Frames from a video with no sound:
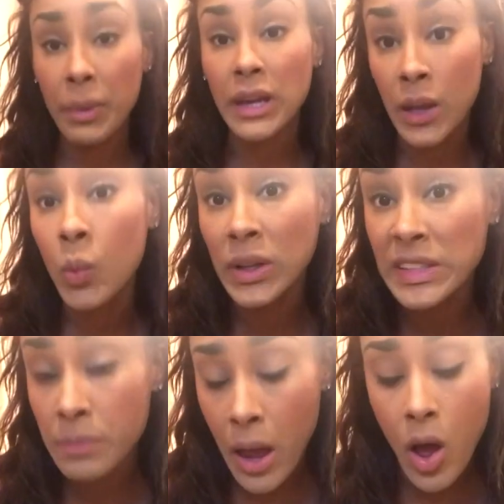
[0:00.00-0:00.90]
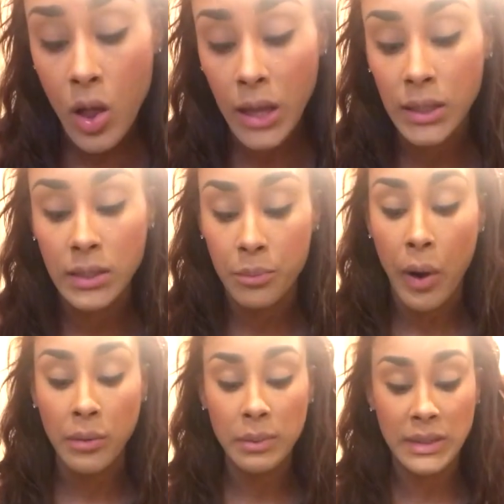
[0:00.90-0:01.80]
but it would smell and
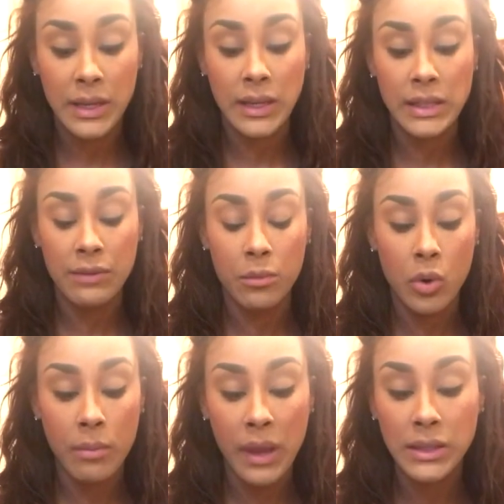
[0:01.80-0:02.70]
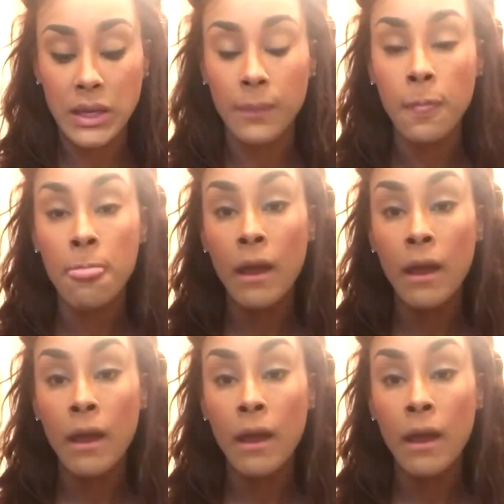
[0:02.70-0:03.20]
probably taste even more amazing